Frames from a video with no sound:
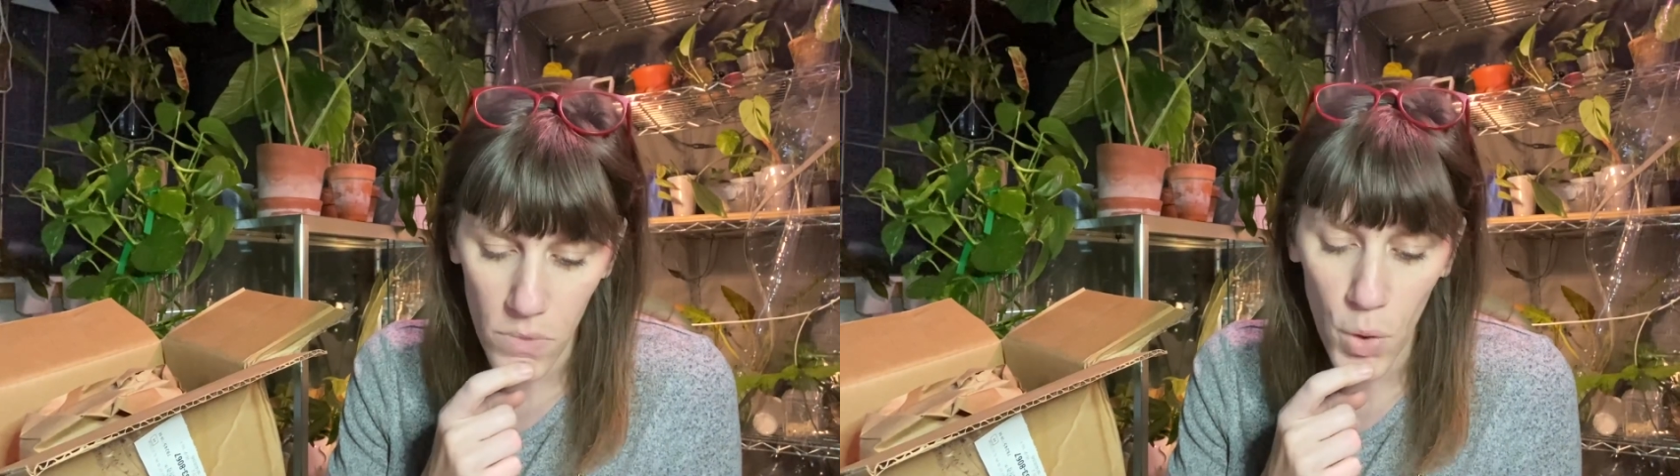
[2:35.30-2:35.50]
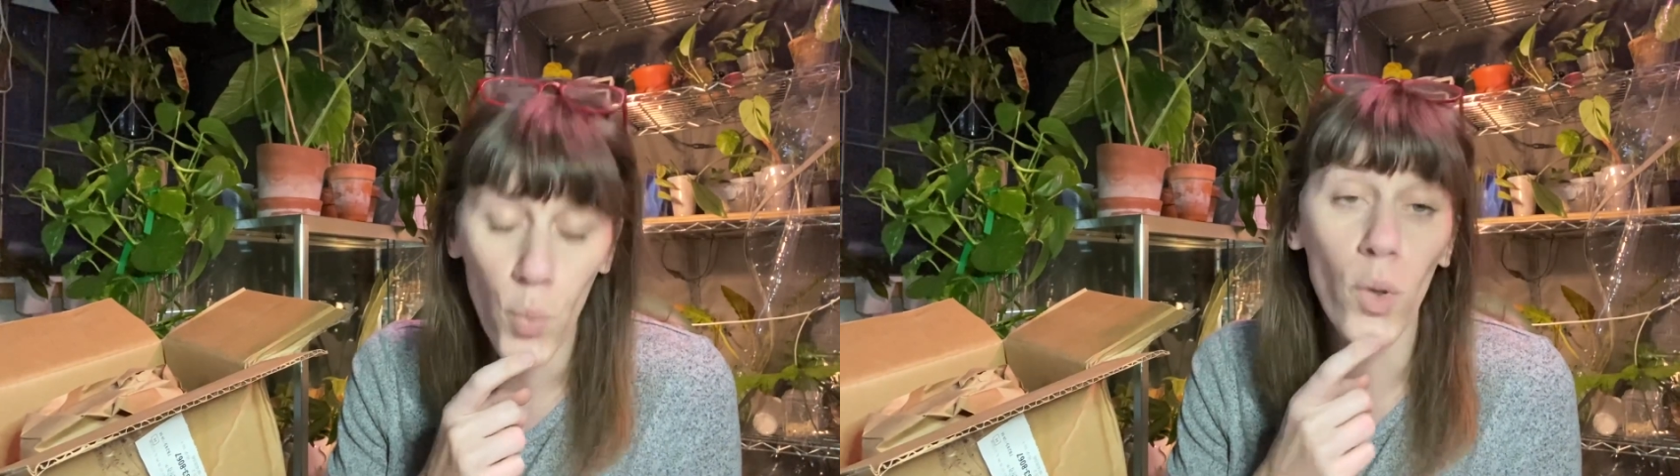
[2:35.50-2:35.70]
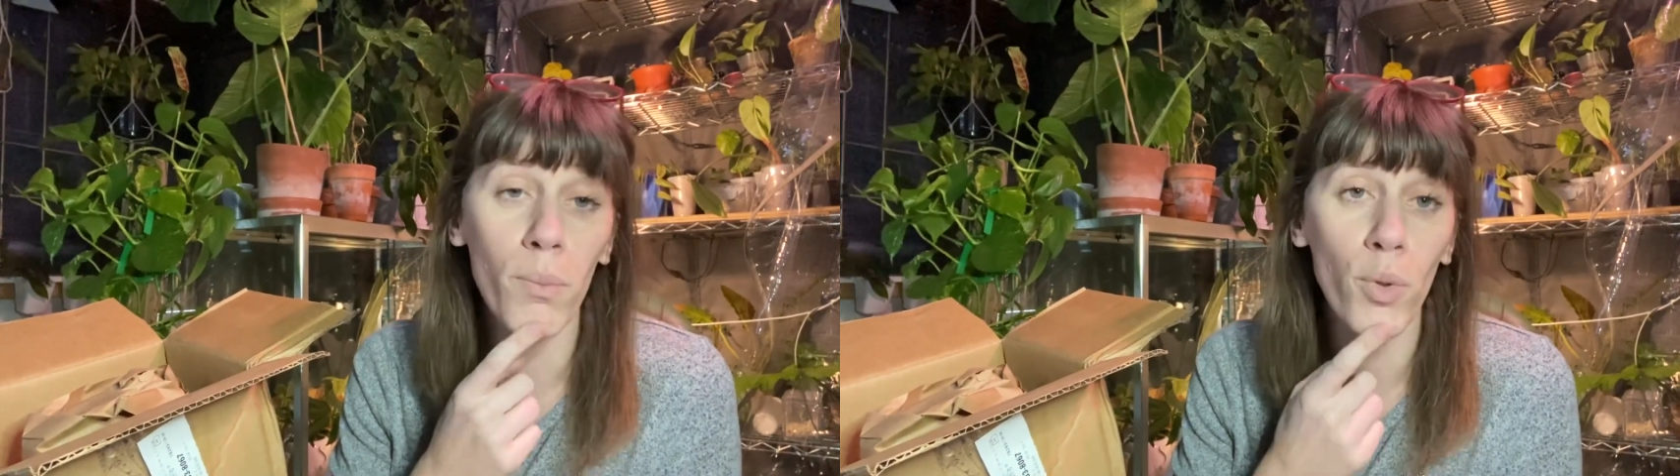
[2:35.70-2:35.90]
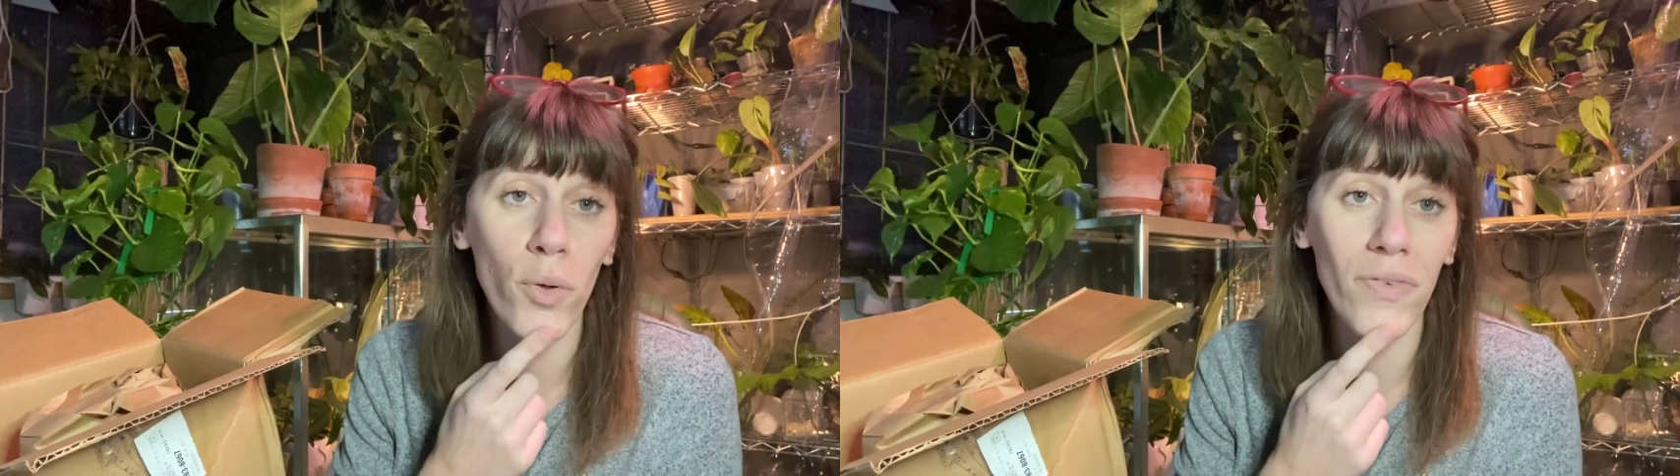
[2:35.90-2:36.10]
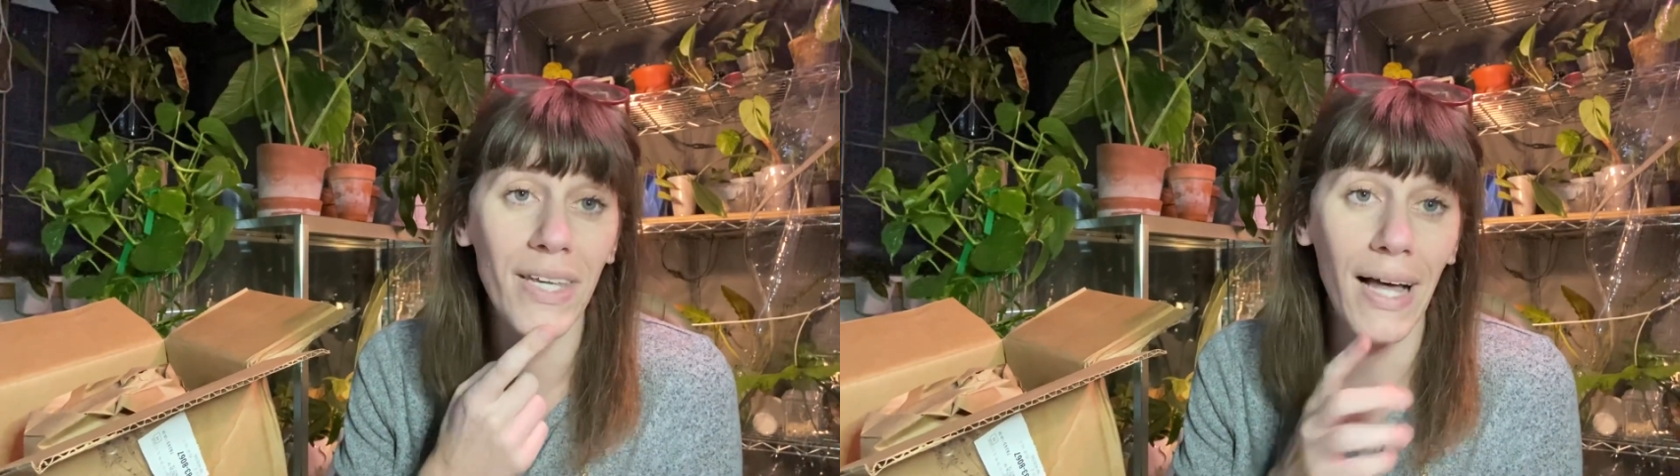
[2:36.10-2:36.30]

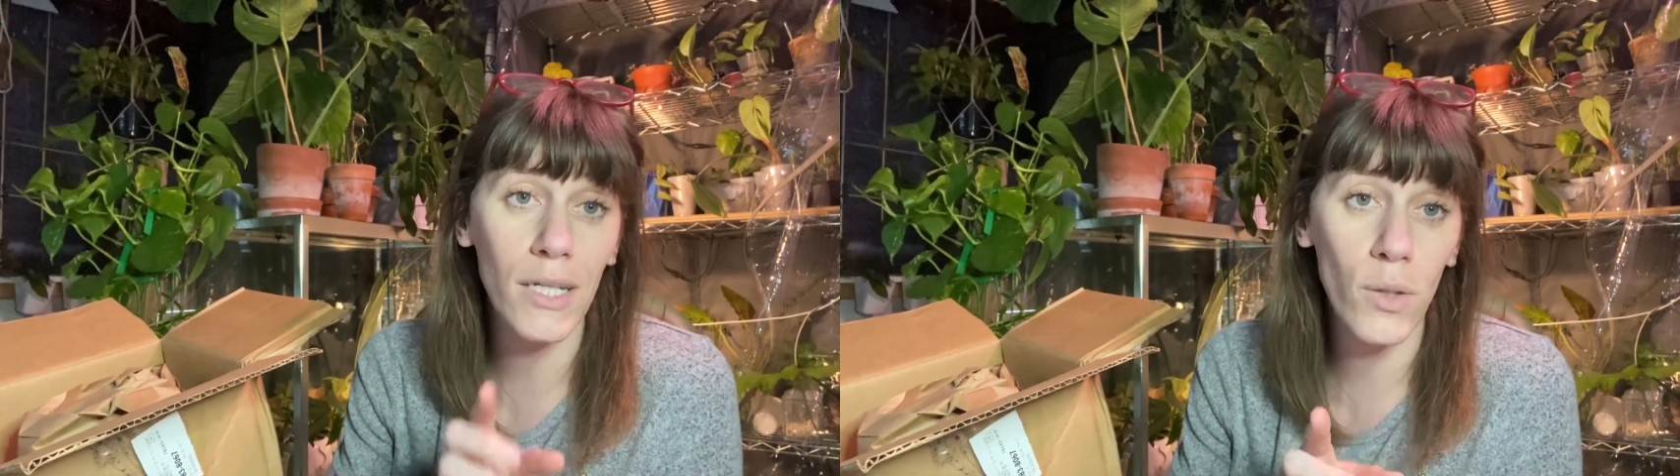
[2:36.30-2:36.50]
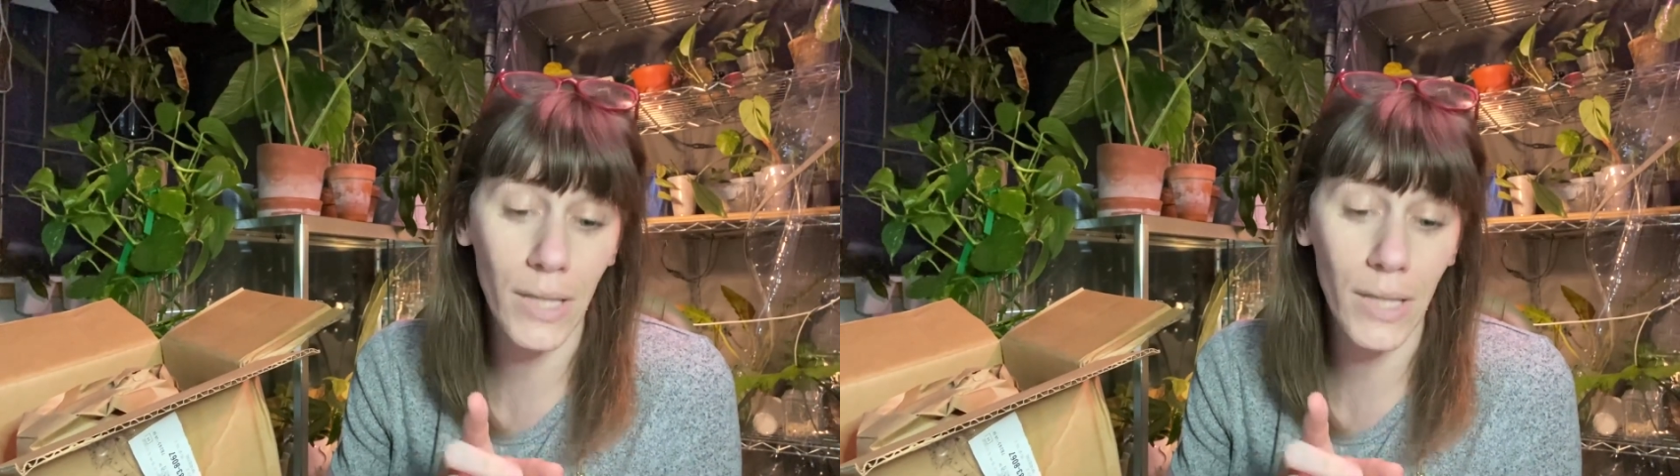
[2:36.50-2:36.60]
remove yellow